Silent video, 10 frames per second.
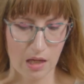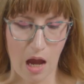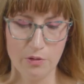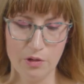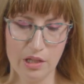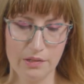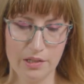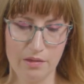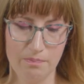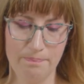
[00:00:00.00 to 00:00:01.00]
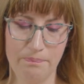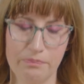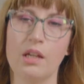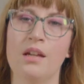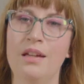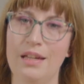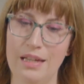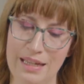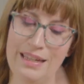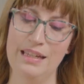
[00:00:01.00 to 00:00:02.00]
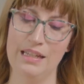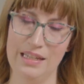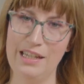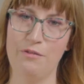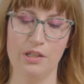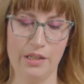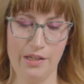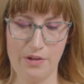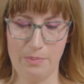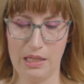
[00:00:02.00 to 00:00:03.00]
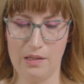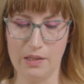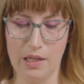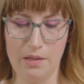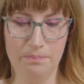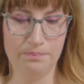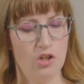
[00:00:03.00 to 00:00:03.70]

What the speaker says: I would do things differently if I made this again.